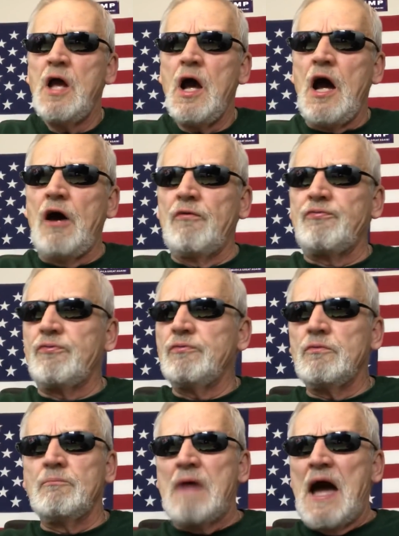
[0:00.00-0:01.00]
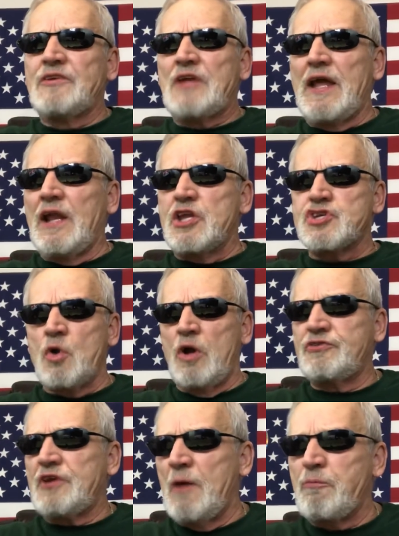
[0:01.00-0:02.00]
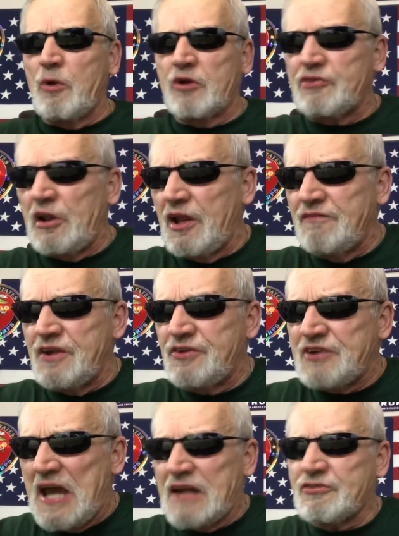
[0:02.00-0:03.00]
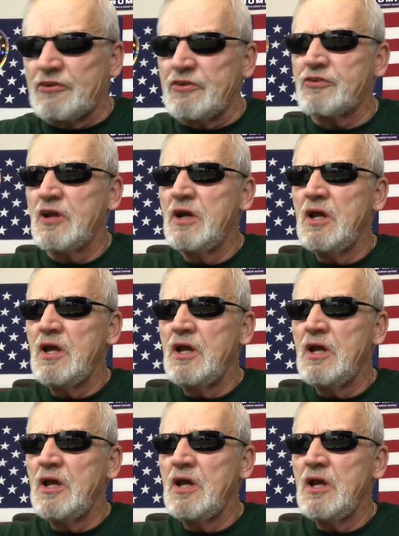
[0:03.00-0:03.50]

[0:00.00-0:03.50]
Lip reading: of My Daily Choice HempWorx that live in Texas.